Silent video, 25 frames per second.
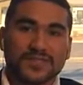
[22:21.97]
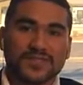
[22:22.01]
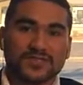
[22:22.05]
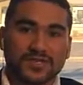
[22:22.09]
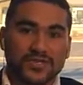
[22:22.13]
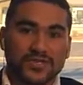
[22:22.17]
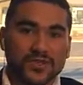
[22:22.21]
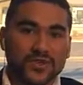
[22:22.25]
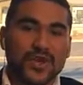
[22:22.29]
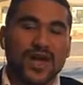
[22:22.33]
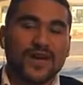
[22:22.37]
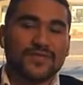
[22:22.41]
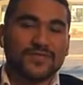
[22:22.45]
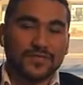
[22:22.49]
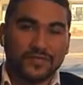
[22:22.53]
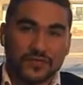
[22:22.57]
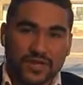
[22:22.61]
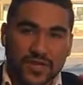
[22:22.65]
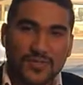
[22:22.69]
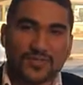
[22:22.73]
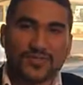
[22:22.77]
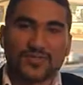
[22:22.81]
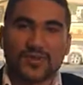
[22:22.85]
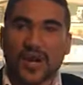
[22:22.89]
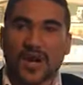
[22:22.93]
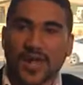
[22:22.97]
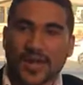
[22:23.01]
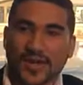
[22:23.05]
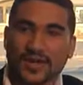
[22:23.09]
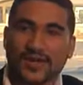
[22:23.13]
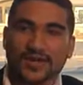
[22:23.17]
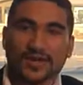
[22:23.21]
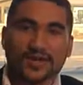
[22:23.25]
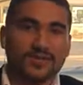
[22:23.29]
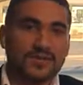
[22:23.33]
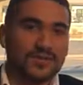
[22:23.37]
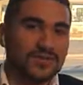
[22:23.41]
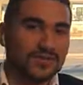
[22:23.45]
So you have to keep trying,
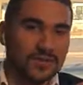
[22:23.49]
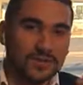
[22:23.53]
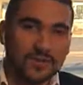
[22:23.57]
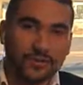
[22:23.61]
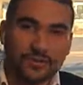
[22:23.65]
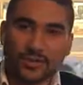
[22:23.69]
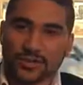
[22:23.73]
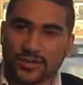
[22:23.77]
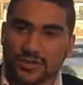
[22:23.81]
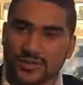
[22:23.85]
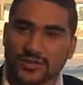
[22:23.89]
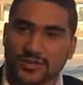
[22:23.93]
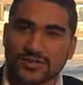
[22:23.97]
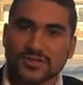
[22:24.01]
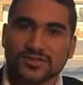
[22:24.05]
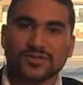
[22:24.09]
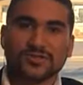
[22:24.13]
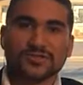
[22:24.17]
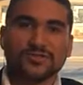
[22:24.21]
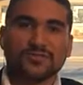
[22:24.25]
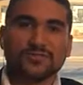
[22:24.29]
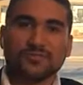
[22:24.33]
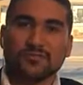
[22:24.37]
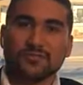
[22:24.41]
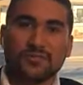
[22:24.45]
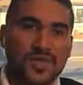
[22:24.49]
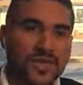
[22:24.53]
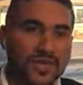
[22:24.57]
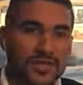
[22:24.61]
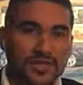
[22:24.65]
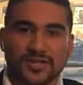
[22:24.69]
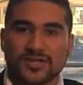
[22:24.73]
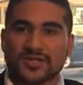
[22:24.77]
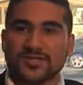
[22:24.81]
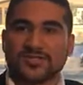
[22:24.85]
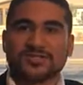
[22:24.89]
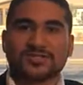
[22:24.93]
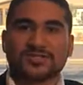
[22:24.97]
even if you lose
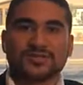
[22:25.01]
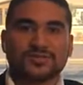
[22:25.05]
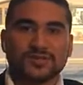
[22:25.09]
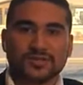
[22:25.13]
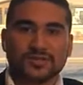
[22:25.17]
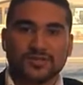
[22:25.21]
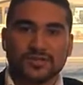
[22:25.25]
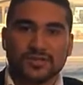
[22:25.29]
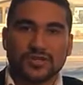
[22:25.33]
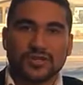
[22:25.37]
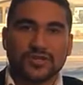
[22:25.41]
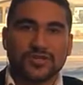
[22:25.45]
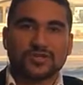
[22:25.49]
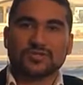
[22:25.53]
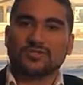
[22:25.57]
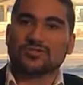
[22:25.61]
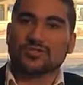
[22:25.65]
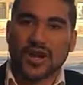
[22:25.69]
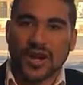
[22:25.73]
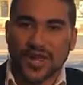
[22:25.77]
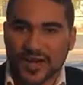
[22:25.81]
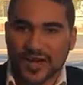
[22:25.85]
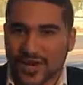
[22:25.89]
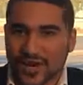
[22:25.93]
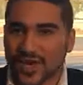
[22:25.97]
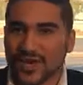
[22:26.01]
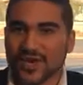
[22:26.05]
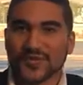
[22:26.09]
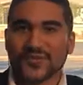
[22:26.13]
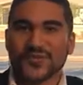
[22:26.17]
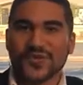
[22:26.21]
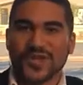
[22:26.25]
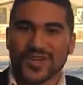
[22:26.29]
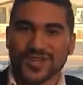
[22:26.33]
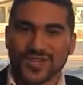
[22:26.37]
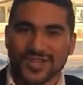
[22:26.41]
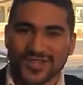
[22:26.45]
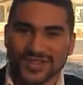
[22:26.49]
billions, you try another $1
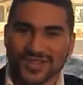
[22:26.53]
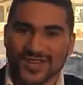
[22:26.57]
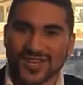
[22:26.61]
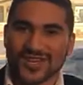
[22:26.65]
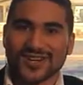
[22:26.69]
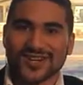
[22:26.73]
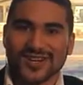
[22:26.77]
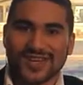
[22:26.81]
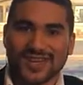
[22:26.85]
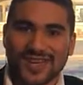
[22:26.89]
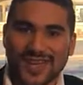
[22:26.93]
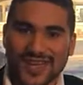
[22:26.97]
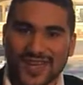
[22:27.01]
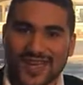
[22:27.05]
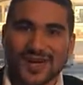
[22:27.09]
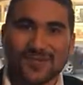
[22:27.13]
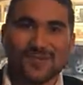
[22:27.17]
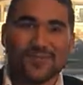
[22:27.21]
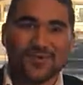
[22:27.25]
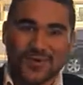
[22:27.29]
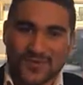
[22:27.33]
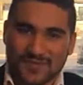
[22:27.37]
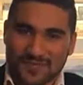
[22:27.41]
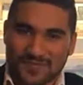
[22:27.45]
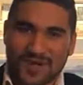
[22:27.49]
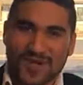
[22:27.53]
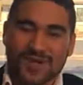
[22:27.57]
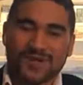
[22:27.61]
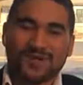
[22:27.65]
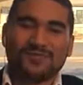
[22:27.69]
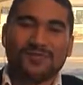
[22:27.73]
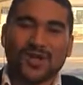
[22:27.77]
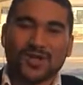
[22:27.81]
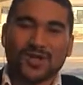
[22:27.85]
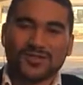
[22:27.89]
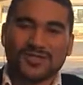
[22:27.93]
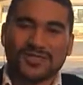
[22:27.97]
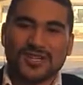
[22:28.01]
billion idea, boom, and it
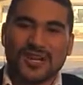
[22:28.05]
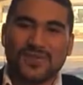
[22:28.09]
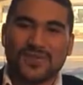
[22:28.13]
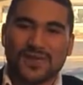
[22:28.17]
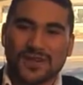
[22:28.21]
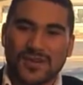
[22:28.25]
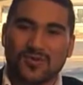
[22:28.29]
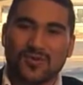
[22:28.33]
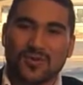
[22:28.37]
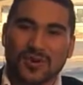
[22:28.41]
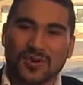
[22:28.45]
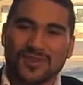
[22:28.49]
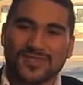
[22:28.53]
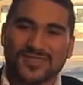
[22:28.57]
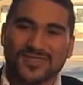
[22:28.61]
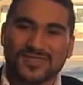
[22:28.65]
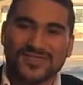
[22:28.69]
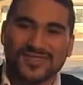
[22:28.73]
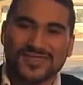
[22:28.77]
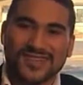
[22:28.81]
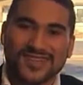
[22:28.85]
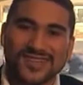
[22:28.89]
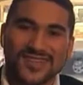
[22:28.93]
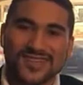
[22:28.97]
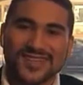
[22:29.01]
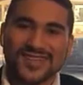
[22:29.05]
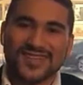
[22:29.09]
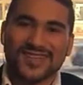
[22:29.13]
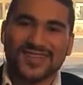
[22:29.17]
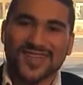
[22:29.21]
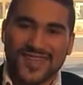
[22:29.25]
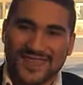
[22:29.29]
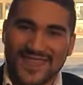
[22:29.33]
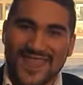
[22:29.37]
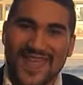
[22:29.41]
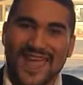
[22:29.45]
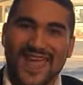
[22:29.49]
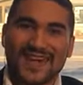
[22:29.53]
blows up and it works.
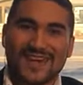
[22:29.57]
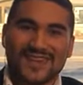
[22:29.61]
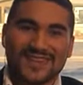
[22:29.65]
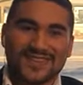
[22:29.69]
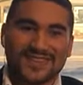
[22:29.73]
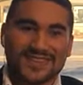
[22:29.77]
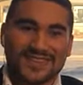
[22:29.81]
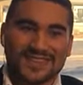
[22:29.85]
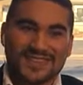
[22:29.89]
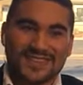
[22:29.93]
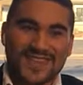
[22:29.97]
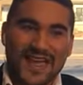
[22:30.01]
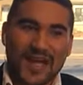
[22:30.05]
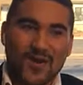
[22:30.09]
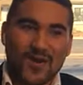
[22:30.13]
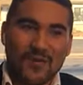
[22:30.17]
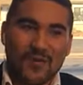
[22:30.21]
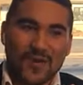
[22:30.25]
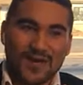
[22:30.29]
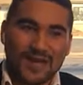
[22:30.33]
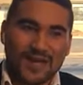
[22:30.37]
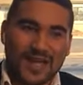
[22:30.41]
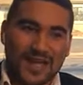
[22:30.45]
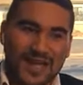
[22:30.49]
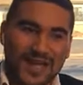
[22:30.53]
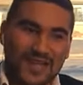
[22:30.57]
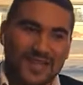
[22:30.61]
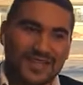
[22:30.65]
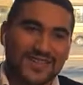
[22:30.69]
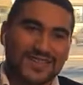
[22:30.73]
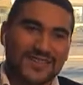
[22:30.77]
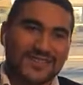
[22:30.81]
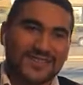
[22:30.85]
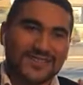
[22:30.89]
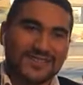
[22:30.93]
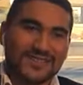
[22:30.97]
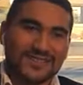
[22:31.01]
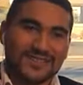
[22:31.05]
And then that one, like,
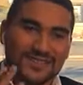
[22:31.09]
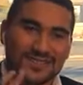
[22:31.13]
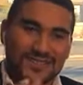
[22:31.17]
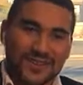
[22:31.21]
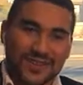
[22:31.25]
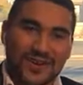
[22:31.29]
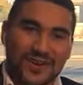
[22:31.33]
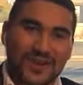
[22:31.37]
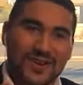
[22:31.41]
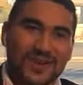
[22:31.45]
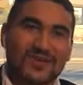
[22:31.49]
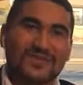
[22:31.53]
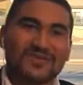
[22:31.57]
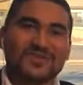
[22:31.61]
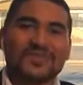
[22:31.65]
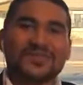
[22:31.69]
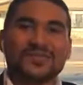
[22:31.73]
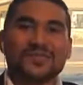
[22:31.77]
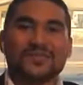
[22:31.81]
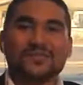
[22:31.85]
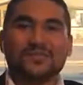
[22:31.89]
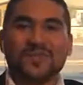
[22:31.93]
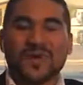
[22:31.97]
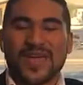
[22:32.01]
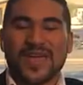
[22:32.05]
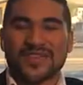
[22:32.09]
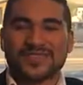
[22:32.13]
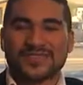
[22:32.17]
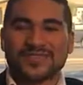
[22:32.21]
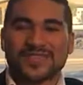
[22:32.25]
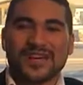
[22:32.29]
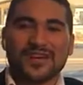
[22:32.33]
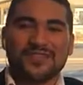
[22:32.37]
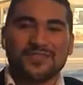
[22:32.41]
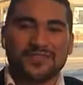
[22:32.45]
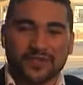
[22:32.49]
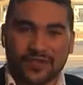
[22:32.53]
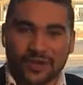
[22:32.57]
pays
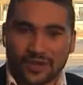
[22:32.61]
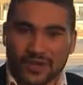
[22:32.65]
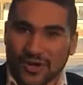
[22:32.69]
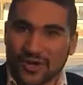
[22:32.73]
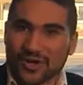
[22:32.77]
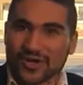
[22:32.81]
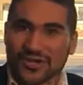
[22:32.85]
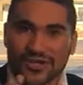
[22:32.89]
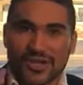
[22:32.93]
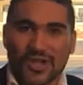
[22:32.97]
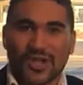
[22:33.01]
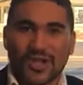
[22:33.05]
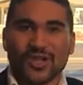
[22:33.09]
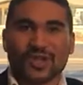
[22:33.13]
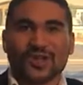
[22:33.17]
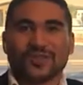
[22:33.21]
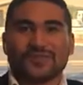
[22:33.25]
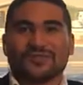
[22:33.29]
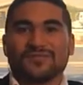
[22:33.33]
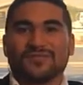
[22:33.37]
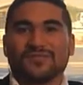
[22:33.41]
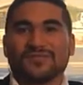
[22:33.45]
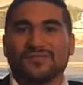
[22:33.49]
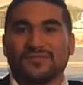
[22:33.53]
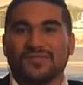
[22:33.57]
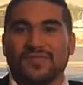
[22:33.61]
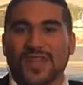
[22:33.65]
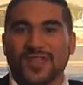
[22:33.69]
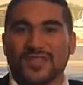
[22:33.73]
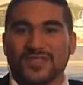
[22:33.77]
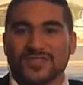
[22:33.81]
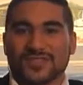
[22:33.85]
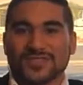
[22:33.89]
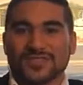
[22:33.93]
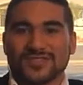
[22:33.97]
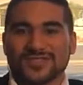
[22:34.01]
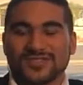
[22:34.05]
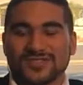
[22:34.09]
off for all the other
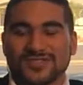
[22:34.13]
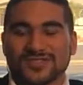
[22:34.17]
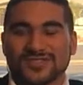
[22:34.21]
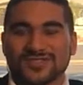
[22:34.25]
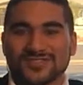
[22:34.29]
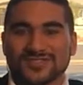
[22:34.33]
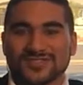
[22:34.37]
failures.